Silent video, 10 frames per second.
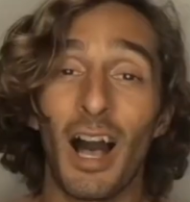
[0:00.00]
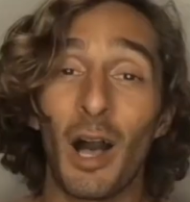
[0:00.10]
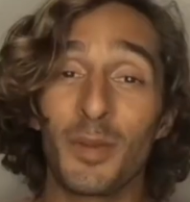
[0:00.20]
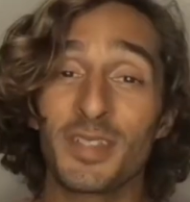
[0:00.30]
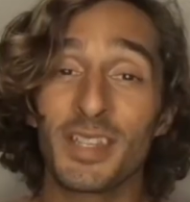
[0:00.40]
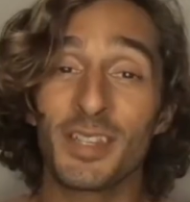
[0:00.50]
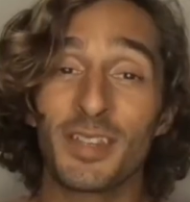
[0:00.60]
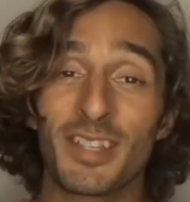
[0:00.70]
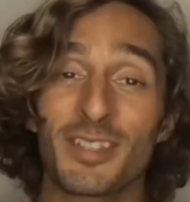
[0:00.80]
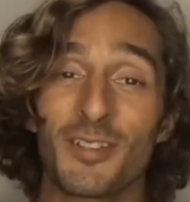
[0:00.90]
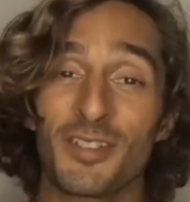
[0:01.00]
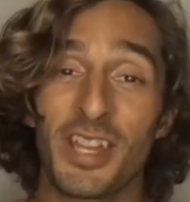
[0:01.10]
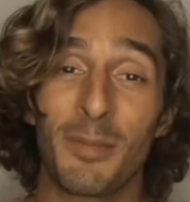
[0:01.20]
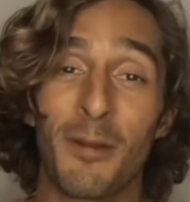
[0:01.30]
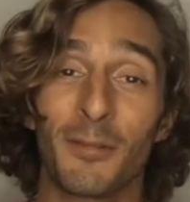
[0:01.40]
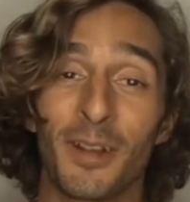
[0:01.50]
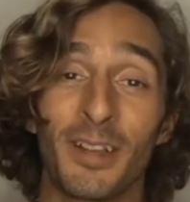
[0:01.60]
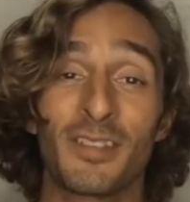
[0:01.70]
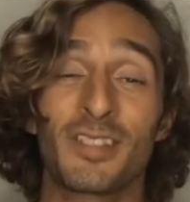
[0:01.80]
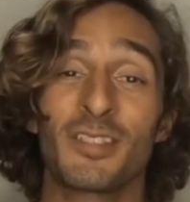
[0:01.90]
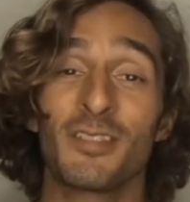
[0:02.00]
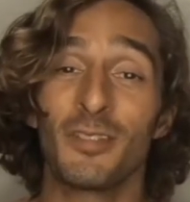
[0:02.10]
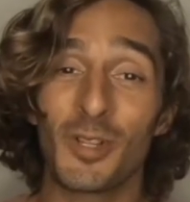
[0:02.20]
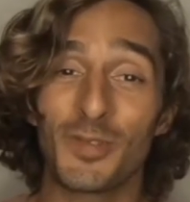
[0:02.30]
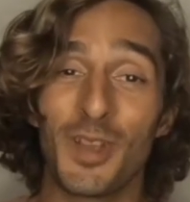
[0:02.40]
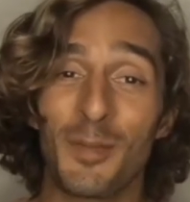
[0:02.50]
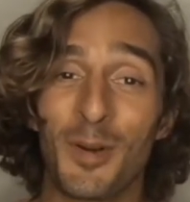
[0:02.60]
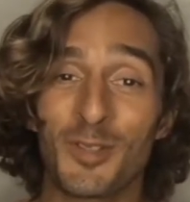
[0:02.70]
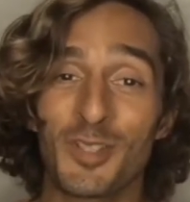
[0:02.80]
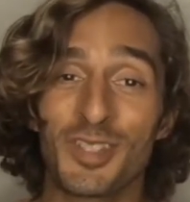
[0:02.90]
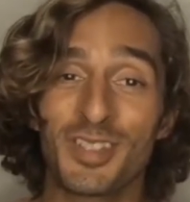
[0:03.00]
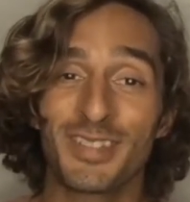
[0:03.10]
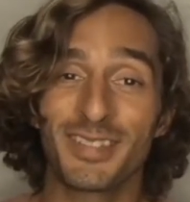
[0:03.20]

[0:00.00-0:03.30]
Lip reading: I'll be seeing you next Thursday, my friends. Nos vemos.